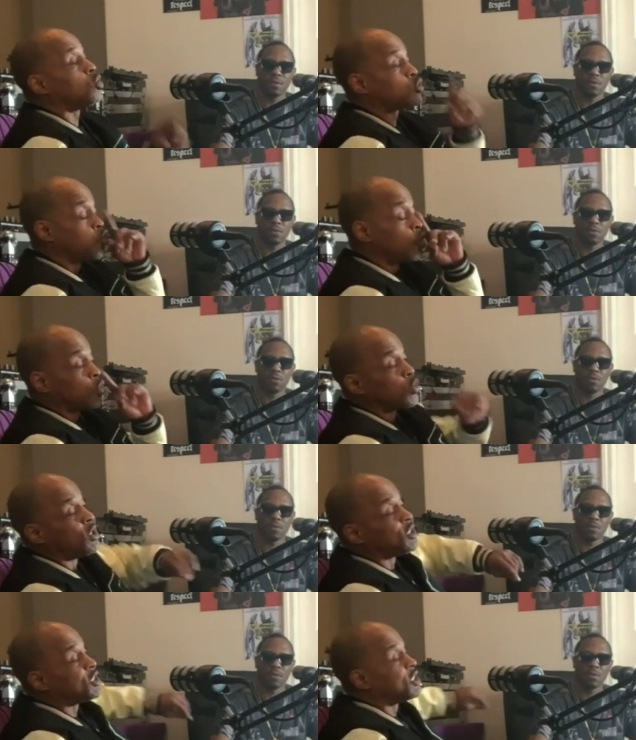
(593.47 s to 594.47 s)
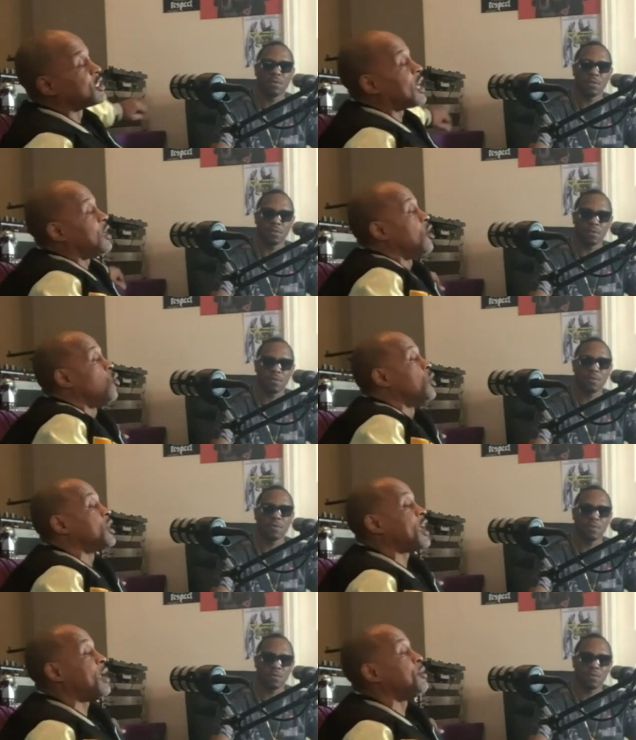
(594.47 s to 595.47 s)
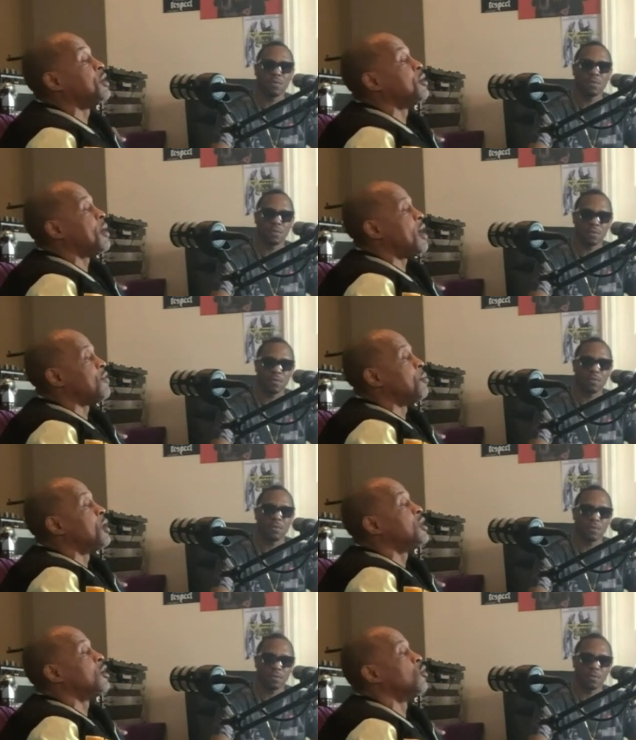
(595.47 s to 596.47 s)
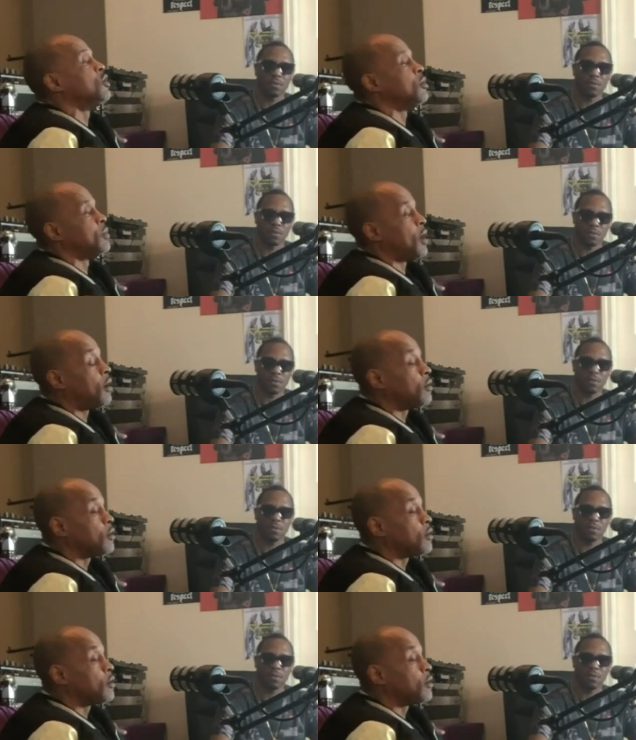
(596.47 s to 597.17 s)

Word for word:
Speaker 1: 2 of the realest niggas I know when it came to them having money on them, dog.